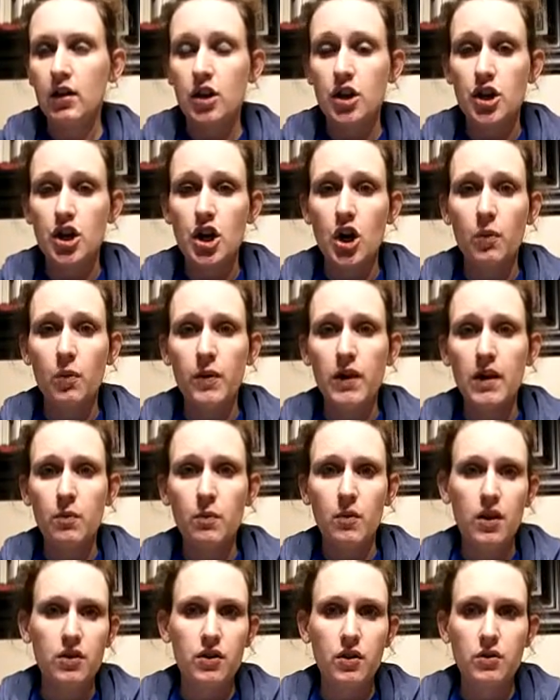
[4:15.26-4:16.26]
knowing
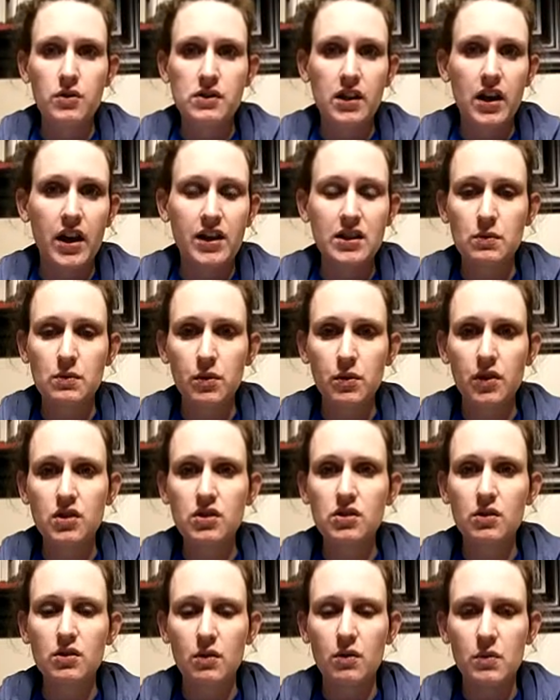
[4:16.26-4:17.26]
where those lines were
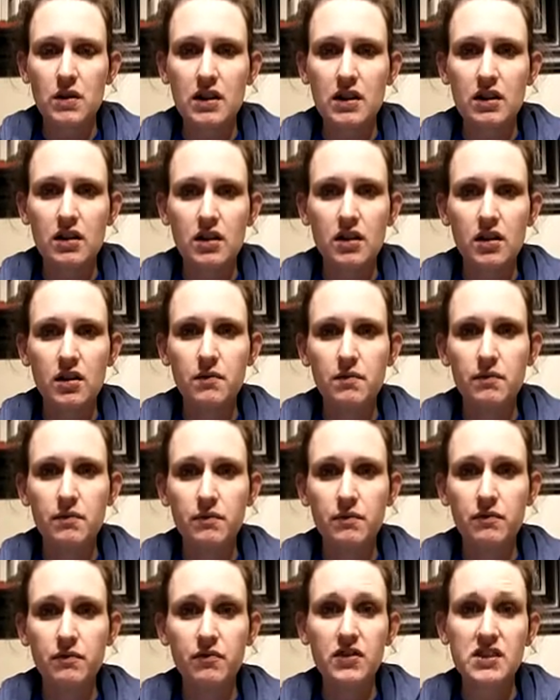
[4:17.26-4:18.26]
so that we could
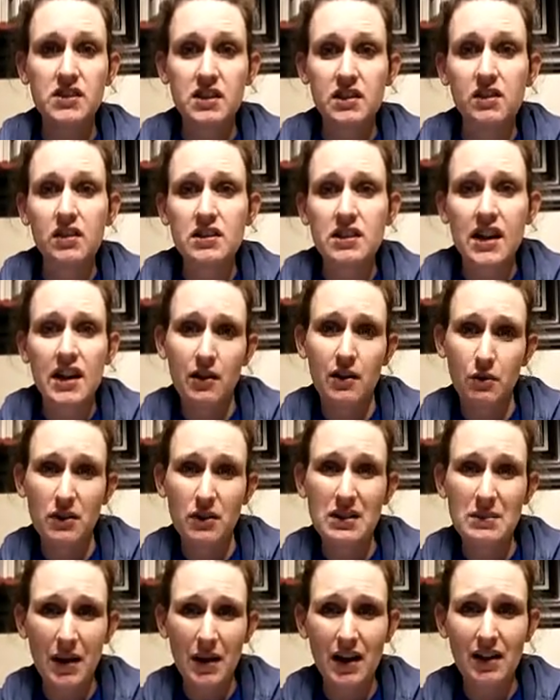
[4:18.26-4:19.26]
facilitate and
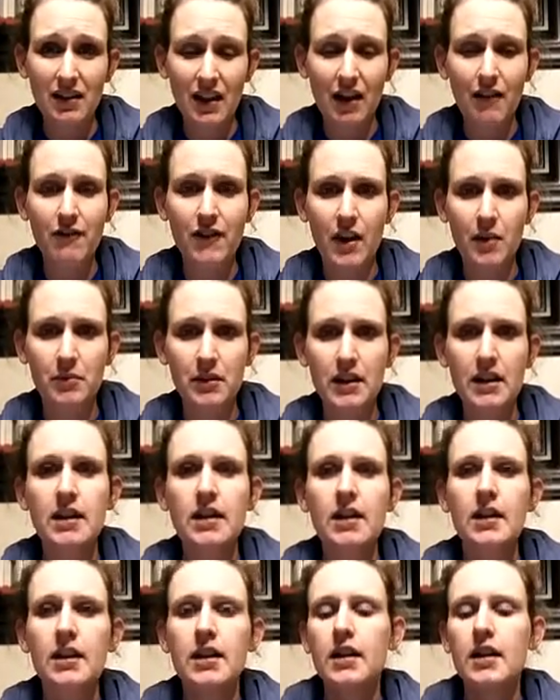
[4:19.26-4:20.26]
respect that family
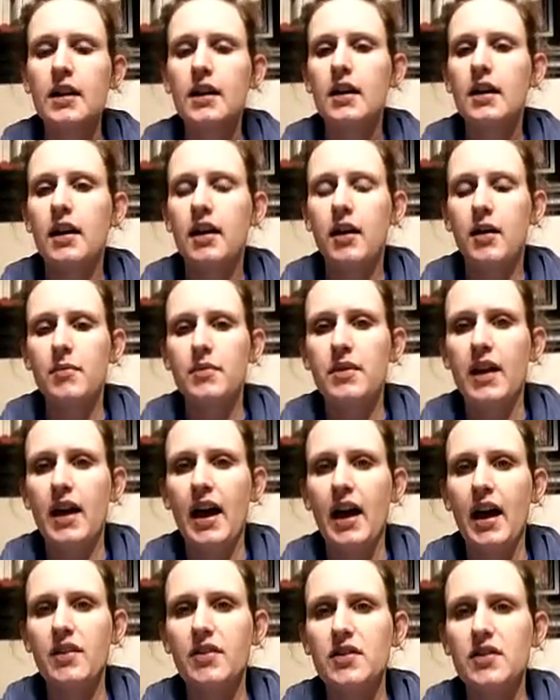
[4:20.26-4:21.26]
that
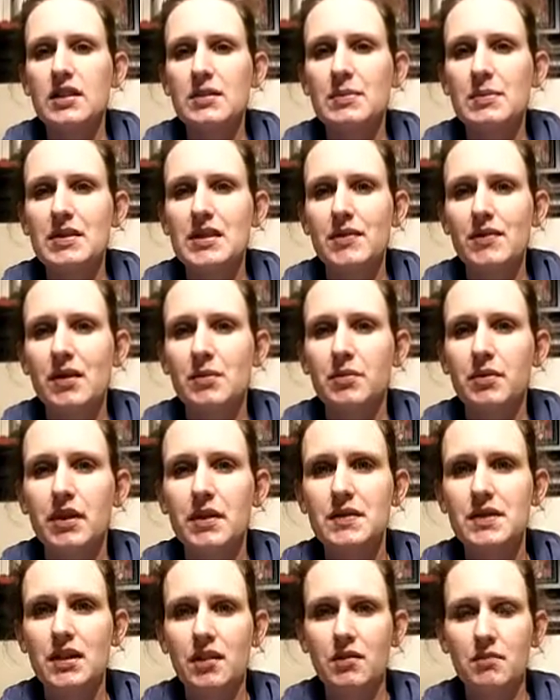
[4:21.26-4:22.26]
had the specific
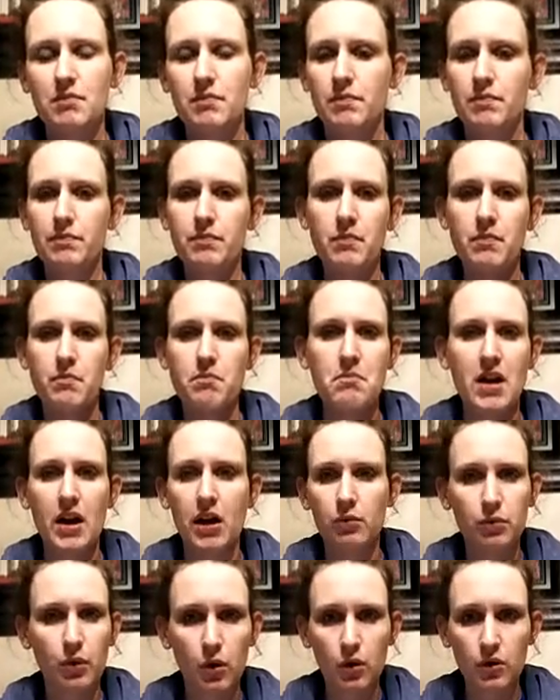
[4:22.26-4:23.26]
beliefs on male
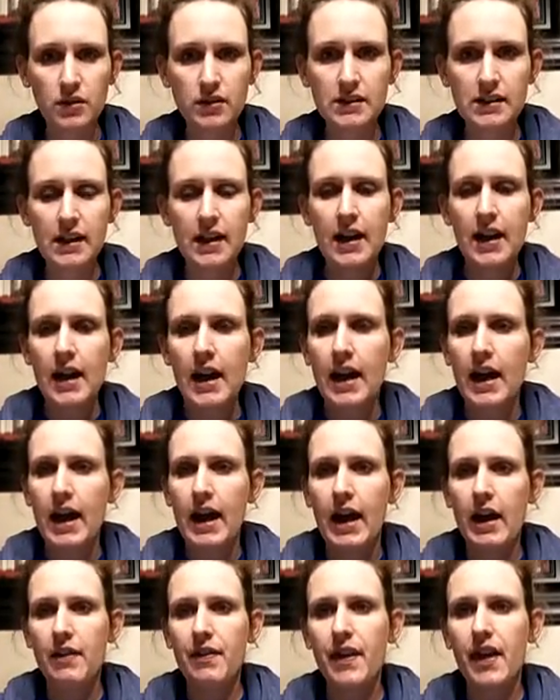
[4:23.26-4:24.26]
roles.
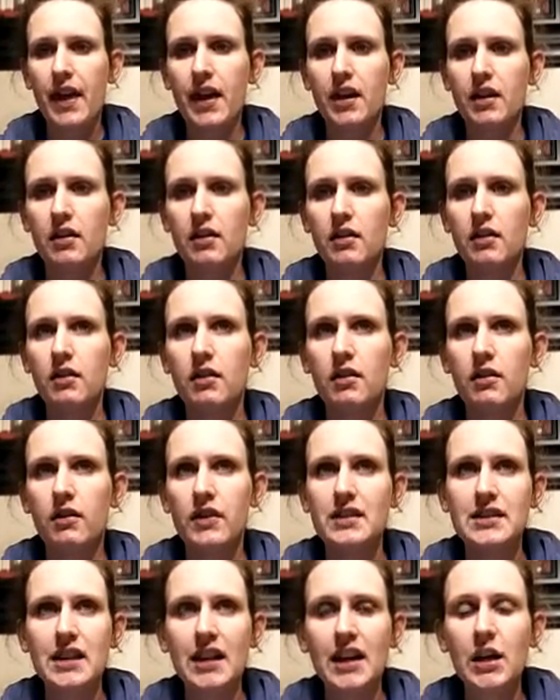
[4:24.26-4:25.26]
And then the
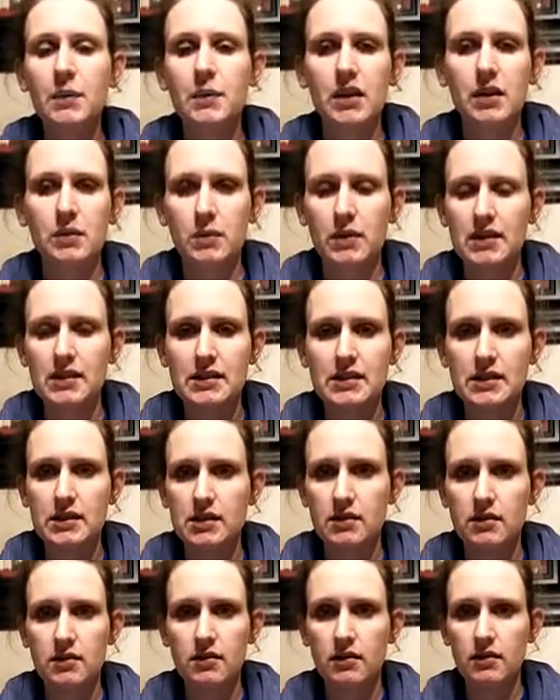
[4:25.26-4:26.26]
second one was
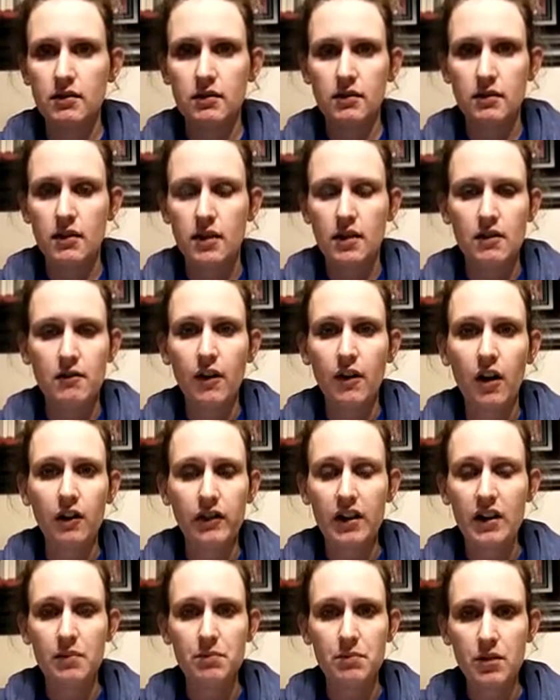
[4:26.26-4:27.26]

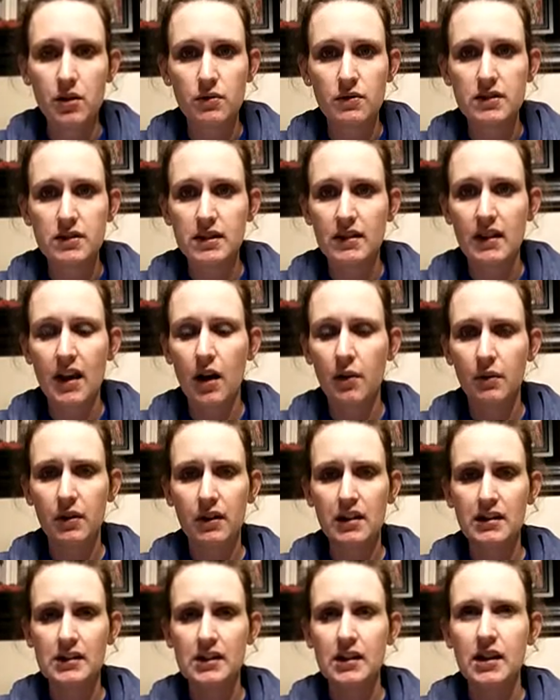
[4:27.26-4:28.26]
involving abuse, and that one
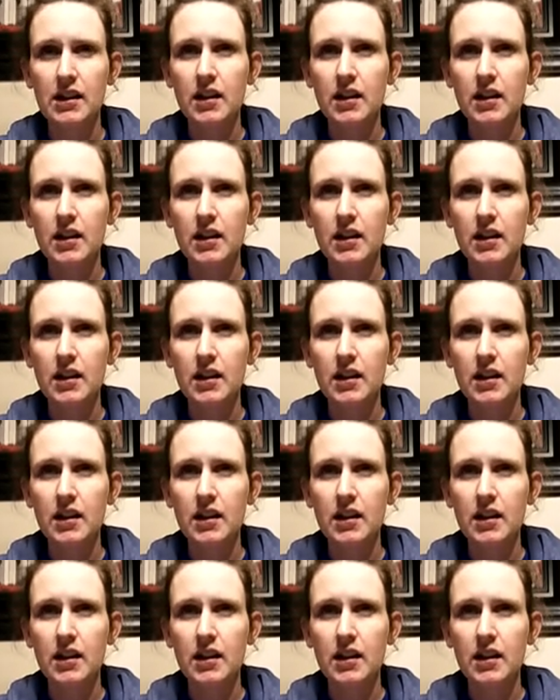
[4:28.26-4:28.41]
is